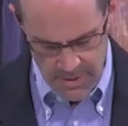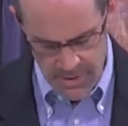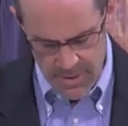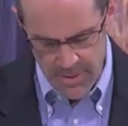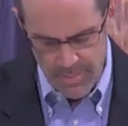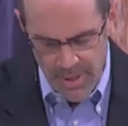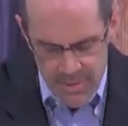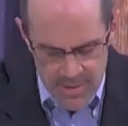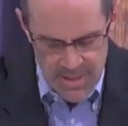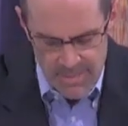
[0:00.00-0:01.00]
So Paul
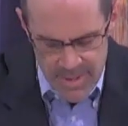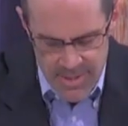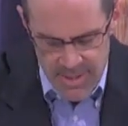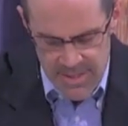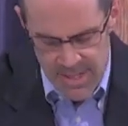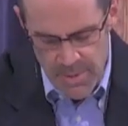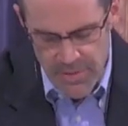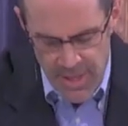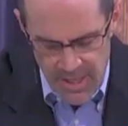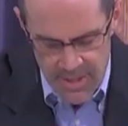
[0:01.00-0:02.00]
says, I'm going to send
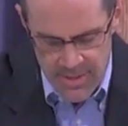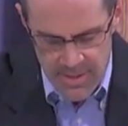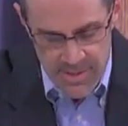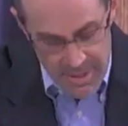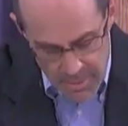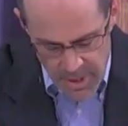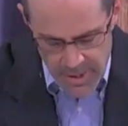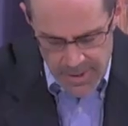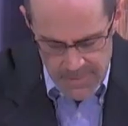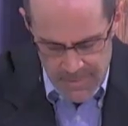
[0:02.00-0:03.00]
Timothy because he's
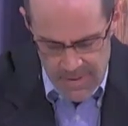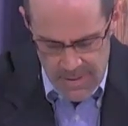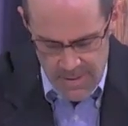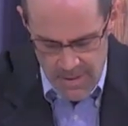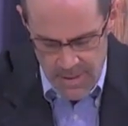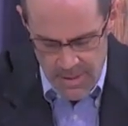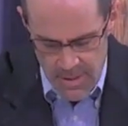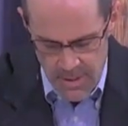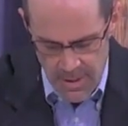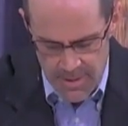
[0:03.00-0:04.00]
similar,
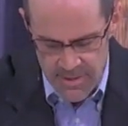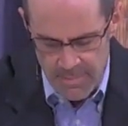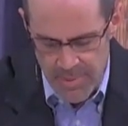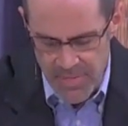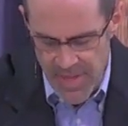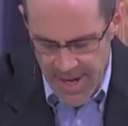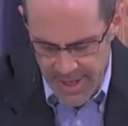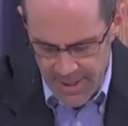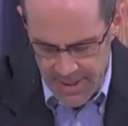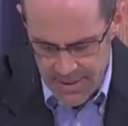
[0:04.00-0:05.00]
he's
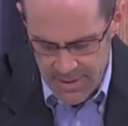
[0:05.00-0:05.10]
sympathetic,